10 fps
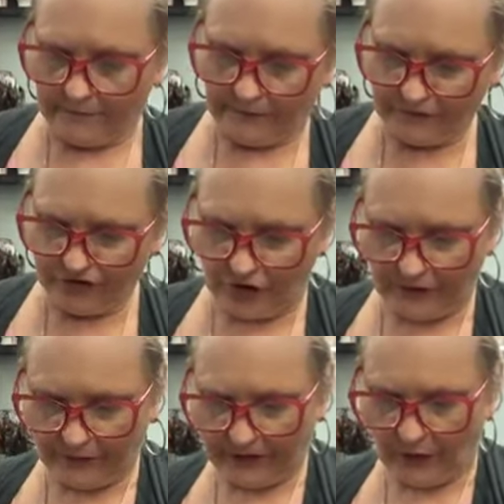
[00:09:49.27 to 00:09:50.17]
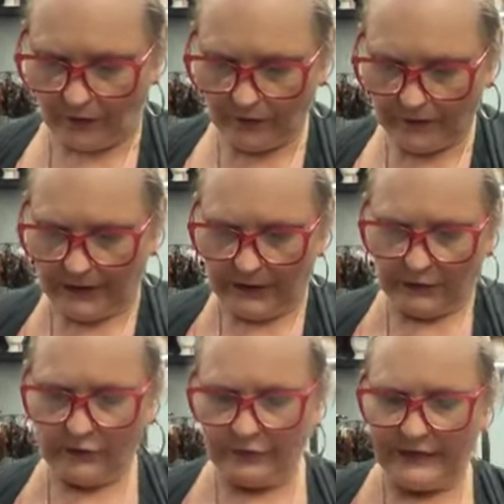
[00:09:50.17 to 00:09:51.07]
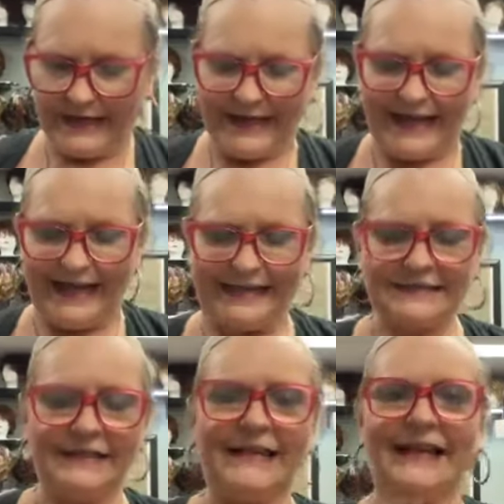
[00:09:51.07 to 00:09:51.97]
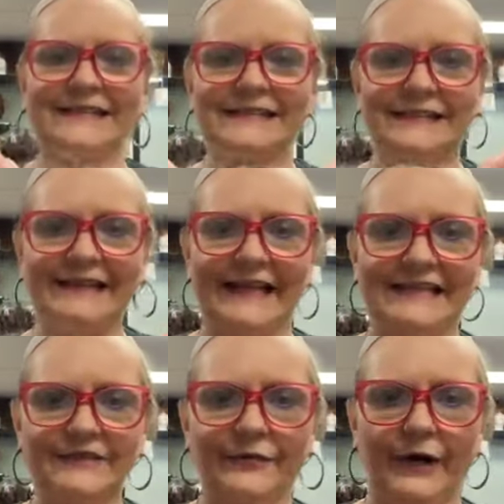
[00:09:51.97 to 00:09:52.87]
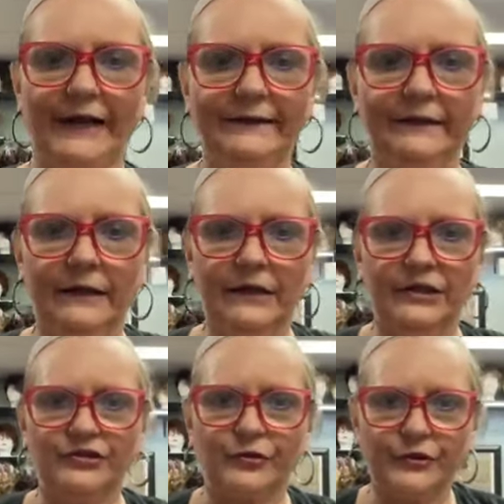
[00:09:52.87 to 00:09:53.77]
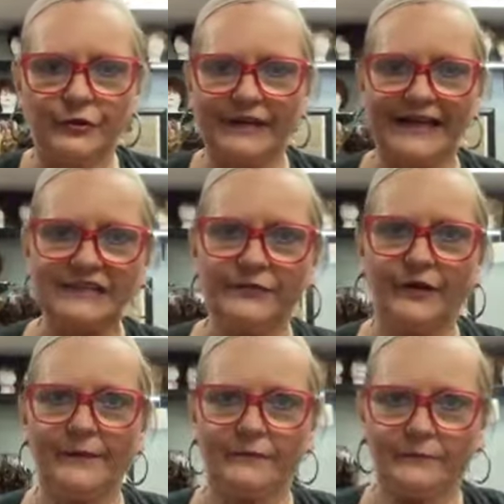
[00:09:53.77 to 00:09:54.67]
from John Renault. Luna has a nice lace front. So your lace front